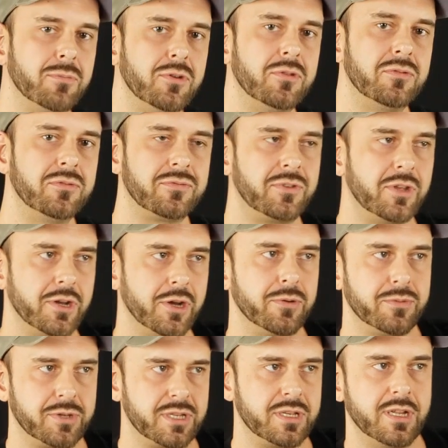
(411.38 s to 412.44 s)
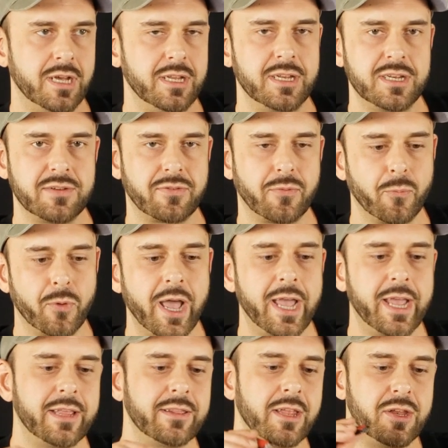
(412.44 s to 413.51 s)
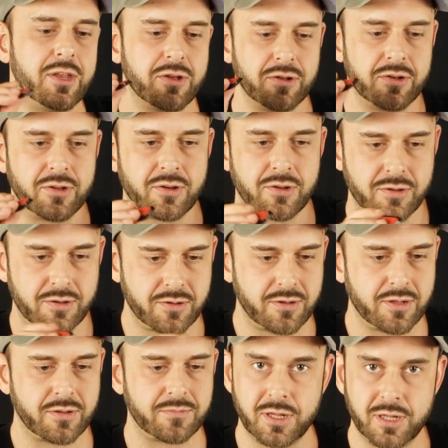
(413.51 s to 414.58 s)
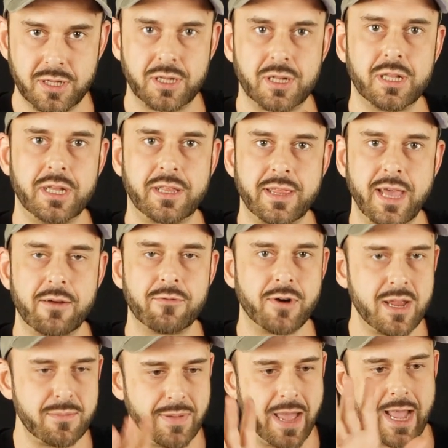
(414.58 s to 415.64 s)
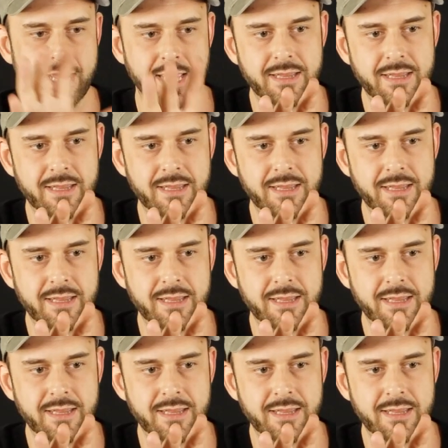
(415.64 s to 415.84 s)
move, you know, in a different way, and then you can click that right back